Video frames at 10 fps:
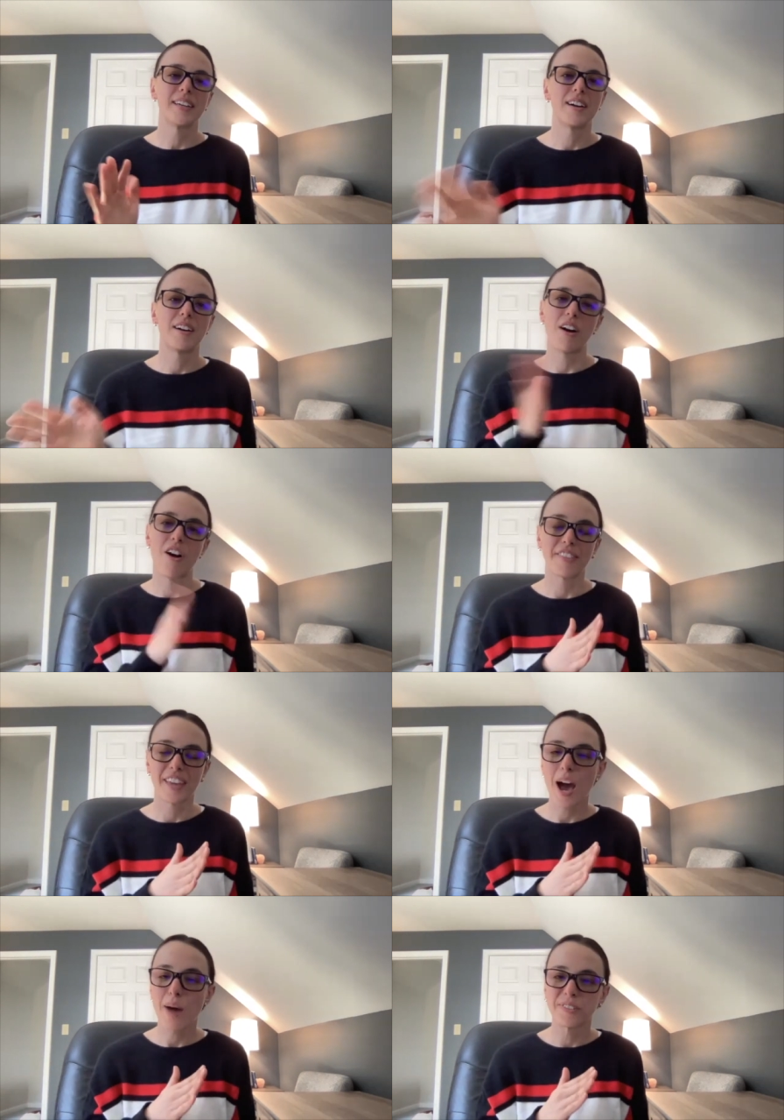the
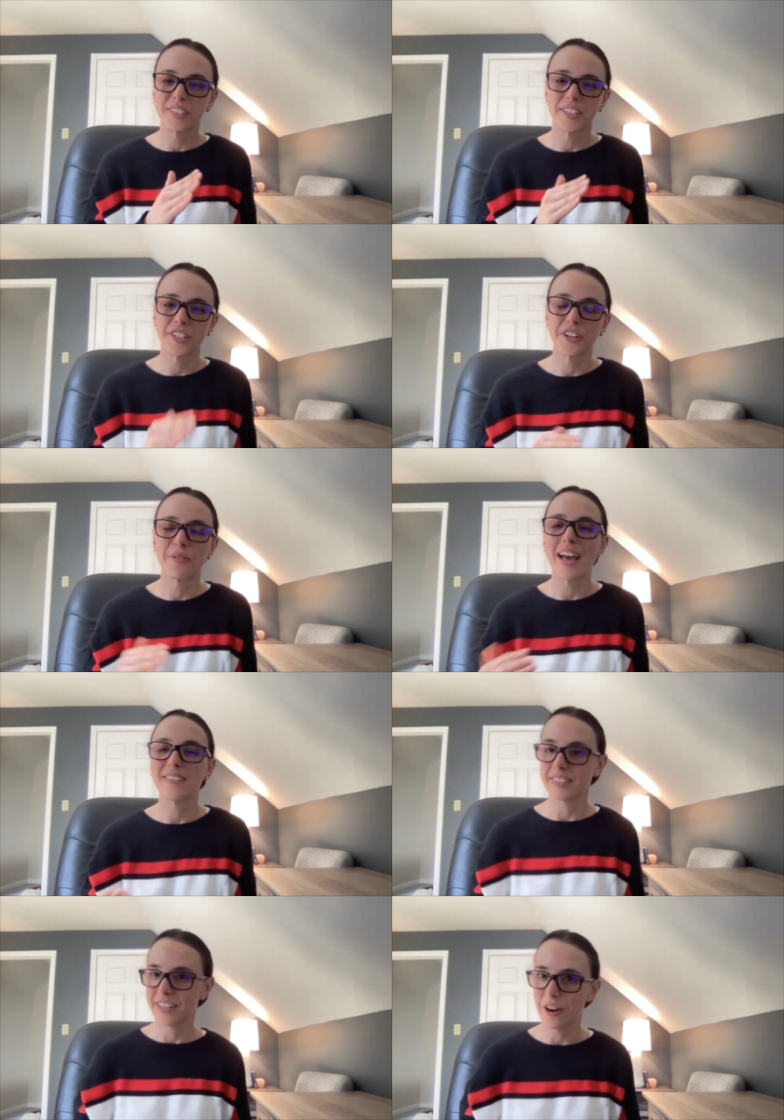opposite,
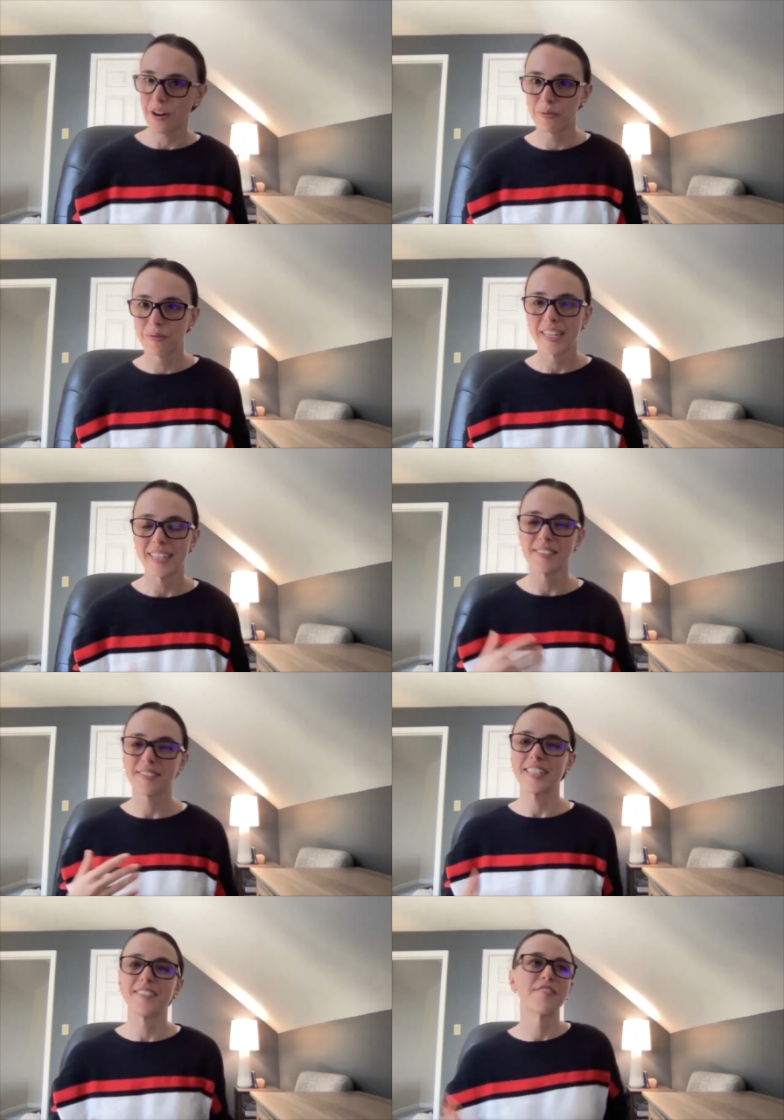SEO
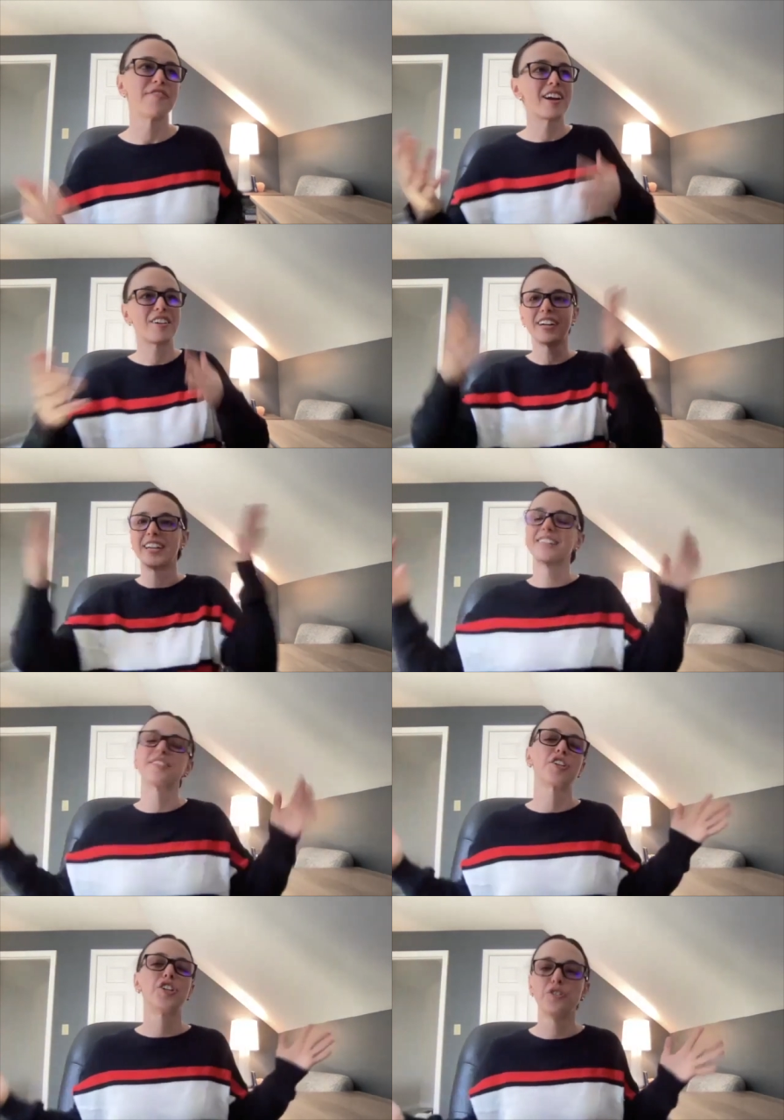it's a
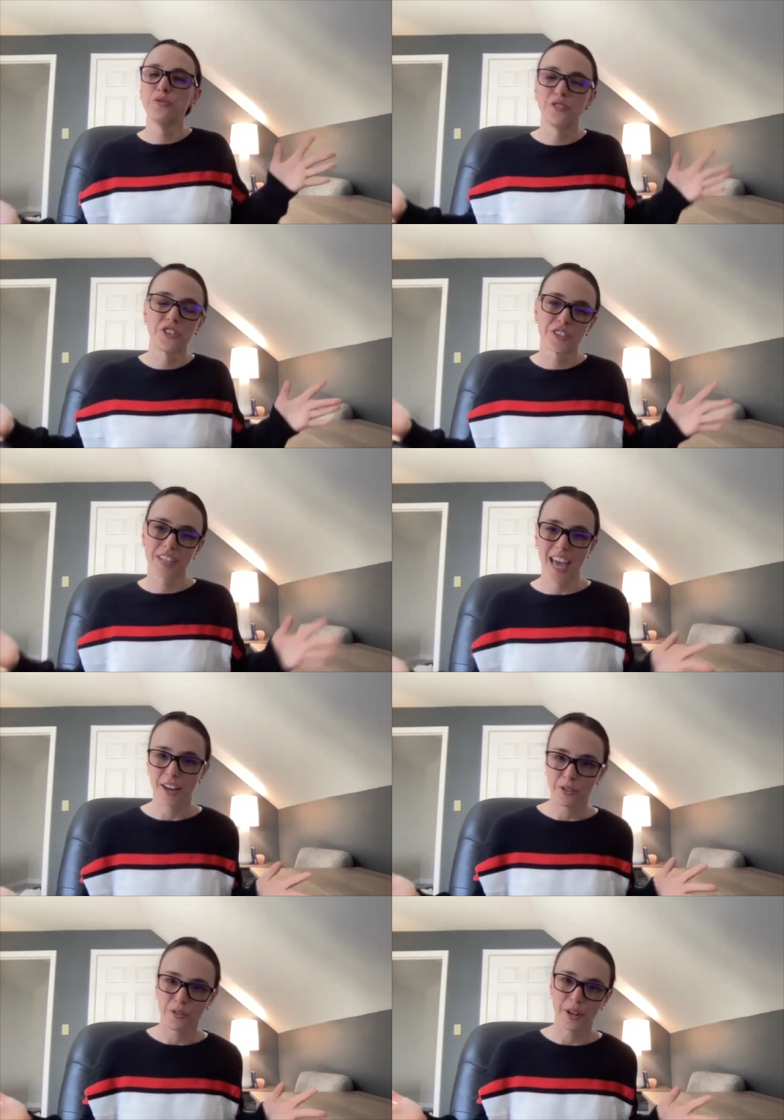huge
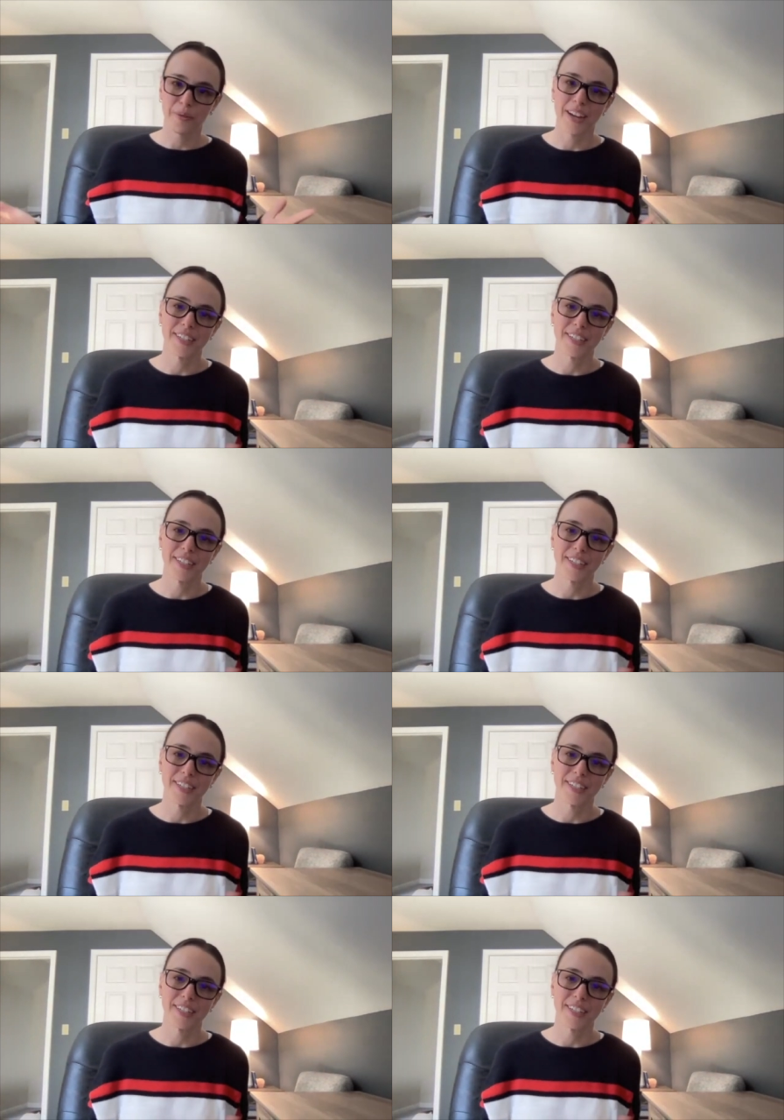category, right?